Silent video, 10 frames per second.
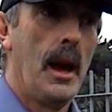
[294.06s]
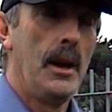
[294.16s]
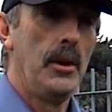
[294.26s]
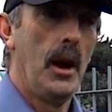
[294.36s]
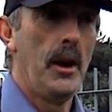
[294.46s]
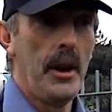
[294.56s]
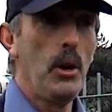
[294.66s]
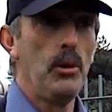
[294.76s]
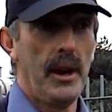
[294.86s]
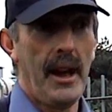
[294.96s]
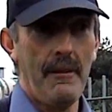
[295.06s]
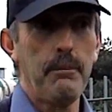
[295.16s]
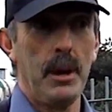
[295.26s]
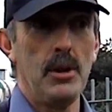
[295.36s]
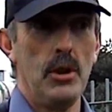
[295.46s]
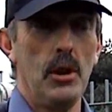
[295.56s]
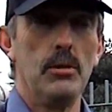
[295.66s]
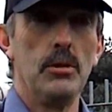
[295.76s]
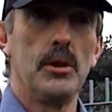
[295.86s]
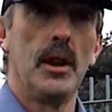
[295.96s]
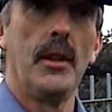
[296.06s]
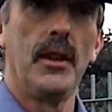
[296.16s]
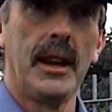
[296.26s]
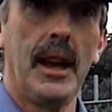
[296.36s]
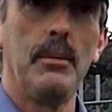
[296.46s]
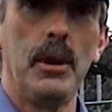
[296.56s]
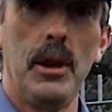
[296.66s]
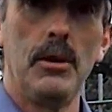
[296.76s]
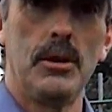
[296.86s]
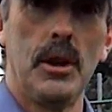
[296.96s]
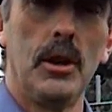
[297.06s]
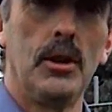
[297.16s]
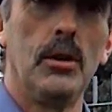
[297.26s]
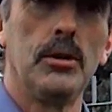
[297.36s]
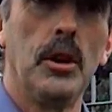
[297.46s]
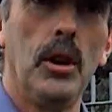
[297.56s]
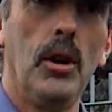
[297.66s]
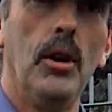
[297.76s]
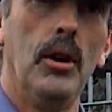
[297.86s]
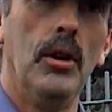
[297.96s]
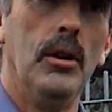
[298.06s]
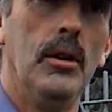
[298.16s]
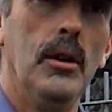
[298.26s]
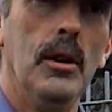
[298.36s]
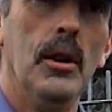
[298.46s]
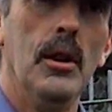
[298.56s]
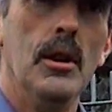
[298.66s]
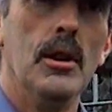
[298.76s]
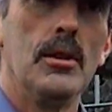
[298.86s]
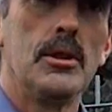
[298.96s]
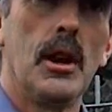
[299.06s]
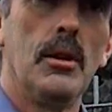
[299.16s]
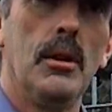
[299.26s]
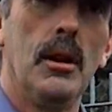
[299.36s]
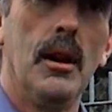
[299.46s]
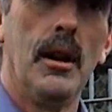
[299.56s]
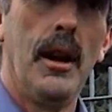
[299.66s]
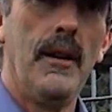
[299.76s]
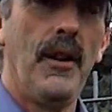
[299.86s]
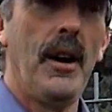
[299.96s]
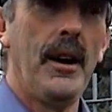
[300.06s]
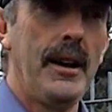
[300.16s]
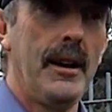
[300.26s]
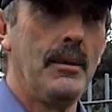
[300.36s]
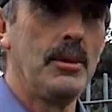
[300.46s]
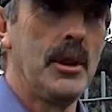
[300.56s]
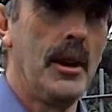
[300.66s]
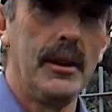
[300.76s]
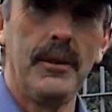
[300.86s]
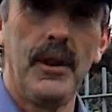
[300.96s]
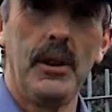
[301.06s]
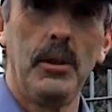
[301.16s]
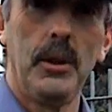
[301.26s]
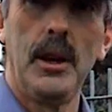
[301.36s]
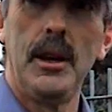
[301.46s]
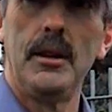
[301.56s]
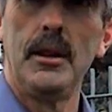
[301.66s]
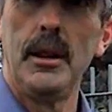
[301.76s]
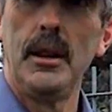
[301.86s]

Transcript: and I know they have been used and they can be used in a court of law. So if I am starting to fiddle the